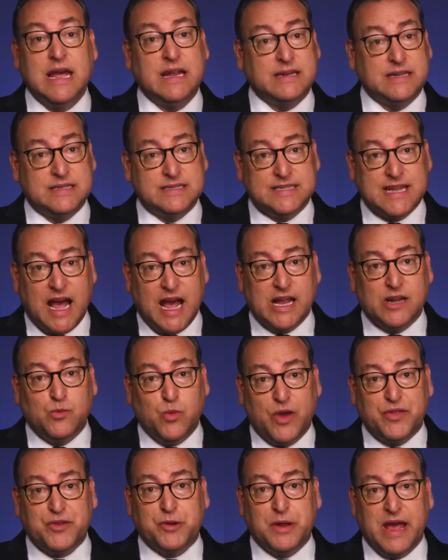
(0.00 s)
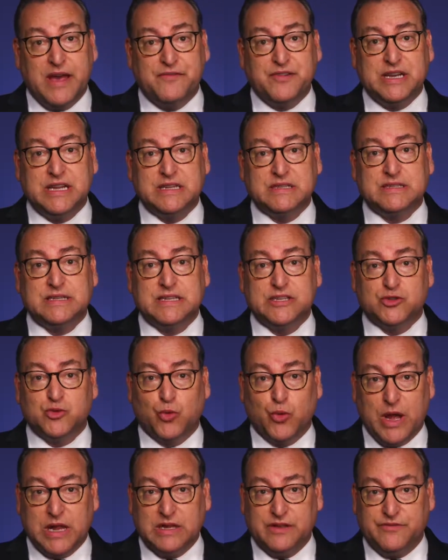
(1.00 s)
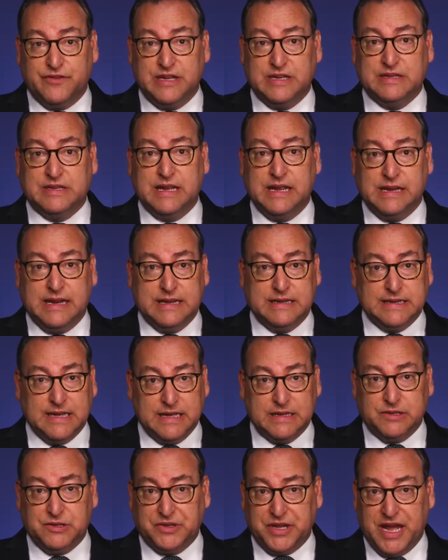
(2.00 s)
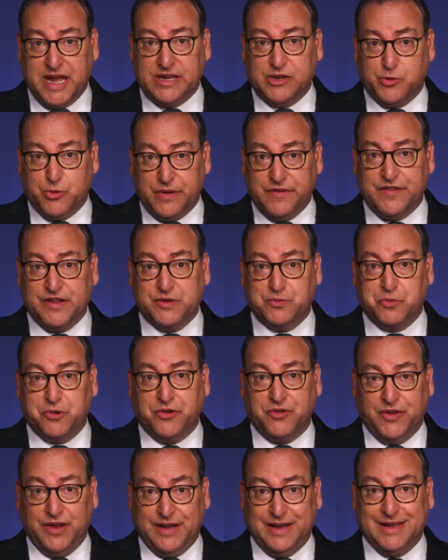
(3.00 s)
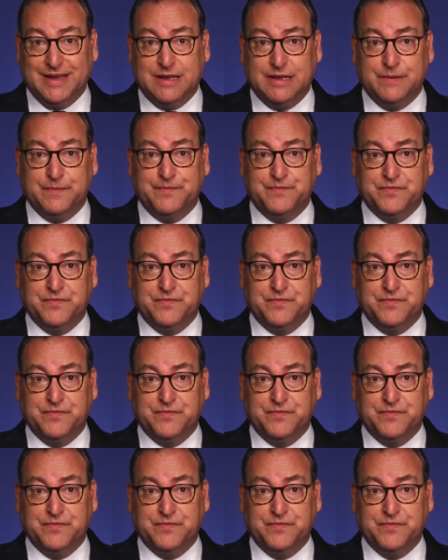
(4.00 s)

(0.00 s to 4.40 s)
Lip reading: decide whether evidence is relevant in a Title IX grievance proceeding,